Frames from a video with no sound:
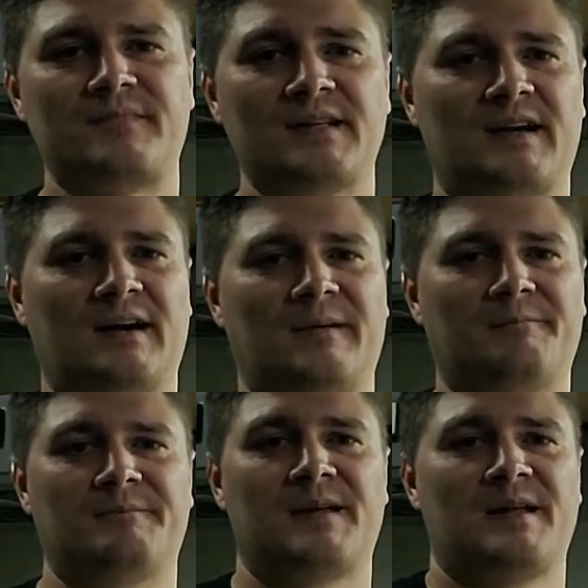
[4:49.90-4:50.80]

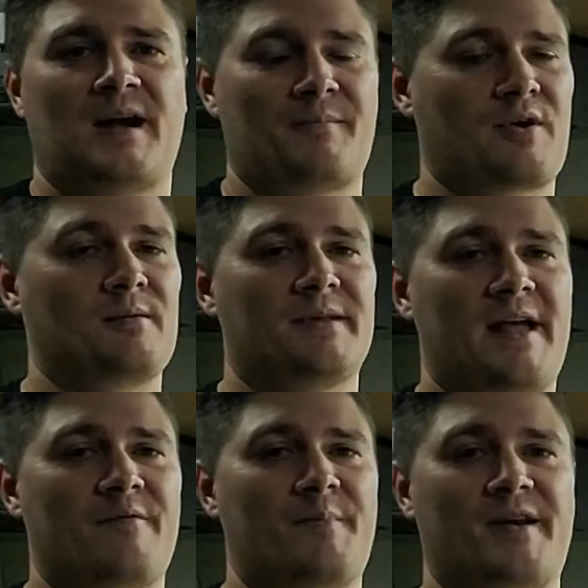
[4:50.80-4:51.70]
I probably
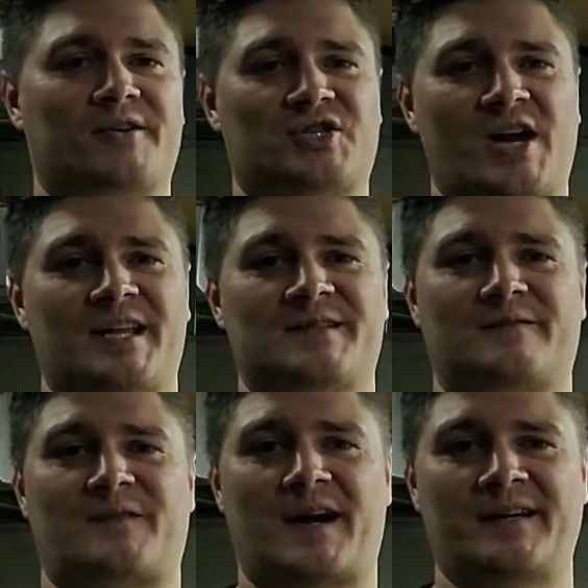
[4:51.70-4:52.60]
have a better chance of
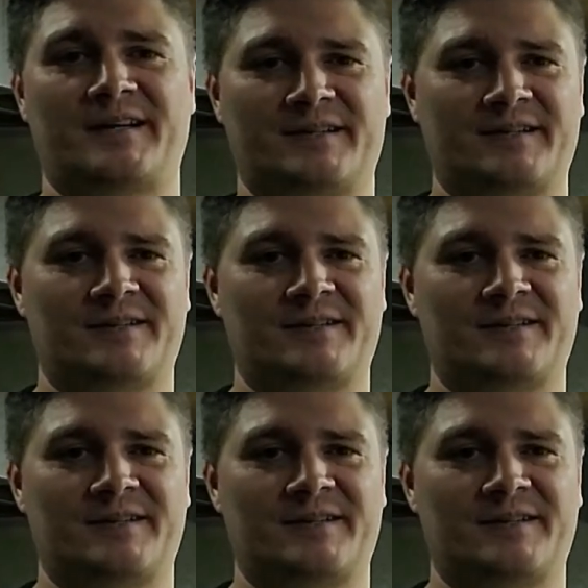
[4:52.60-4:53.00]
finding